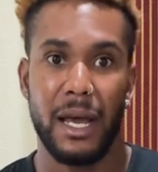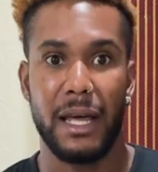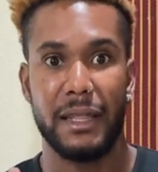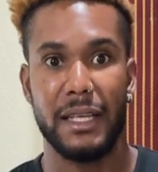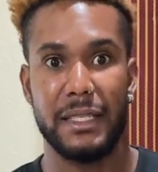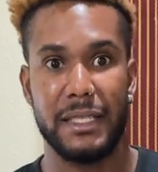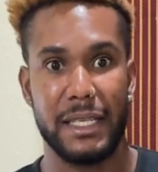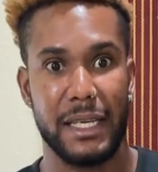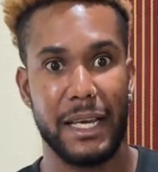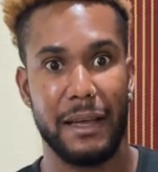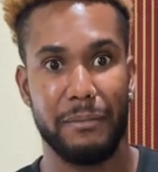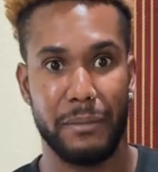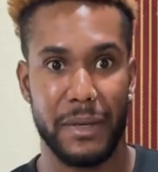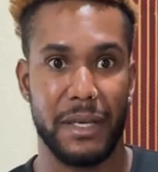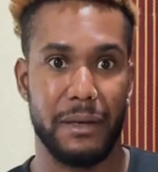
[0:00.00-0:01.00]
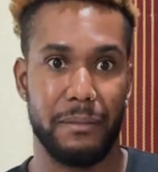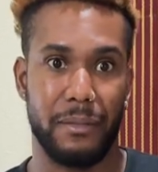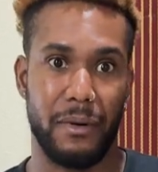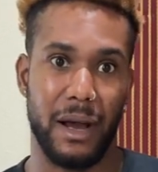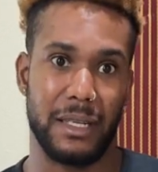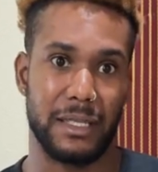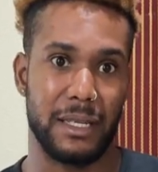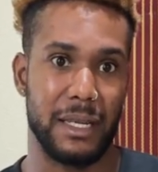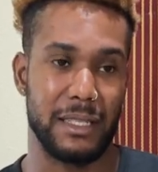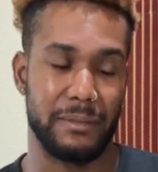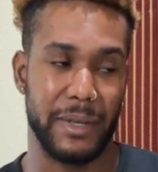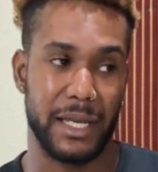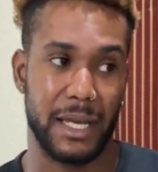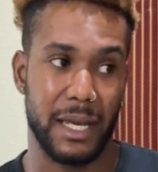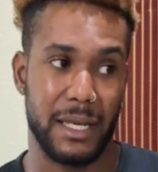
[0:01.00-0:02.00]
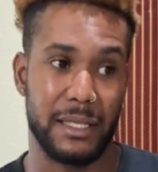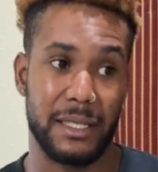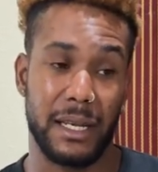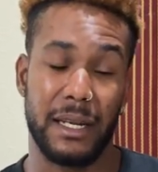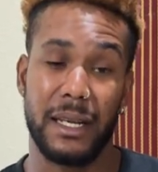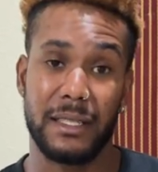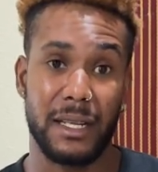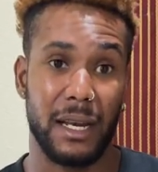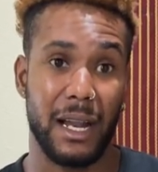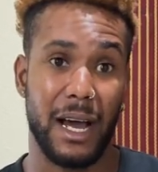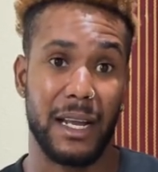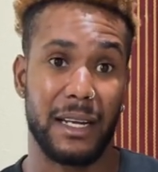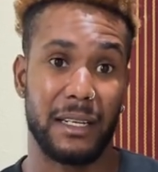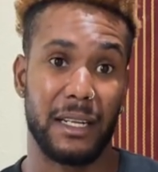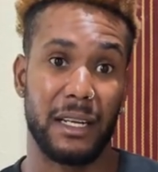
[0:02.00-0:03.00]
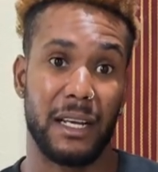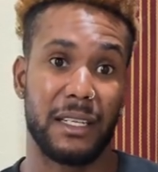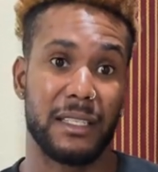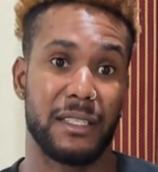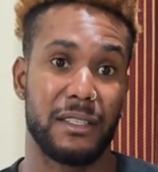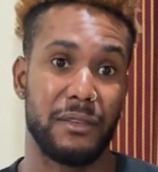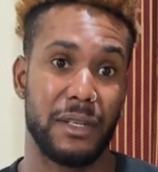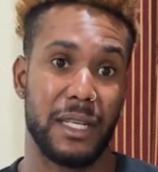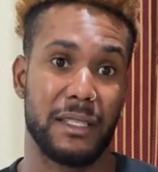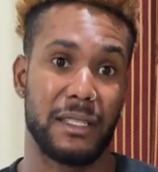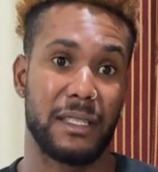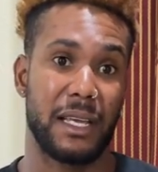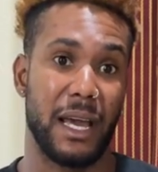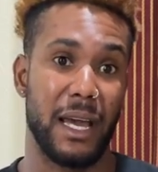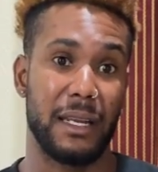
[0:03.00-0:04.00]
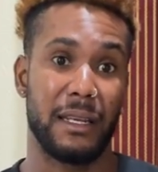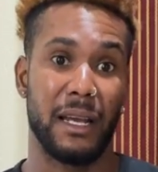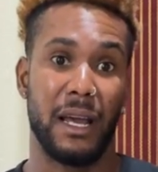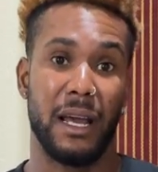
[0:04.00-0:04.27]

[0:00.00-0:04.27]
the DNP process, because it is a lot and a lot of students get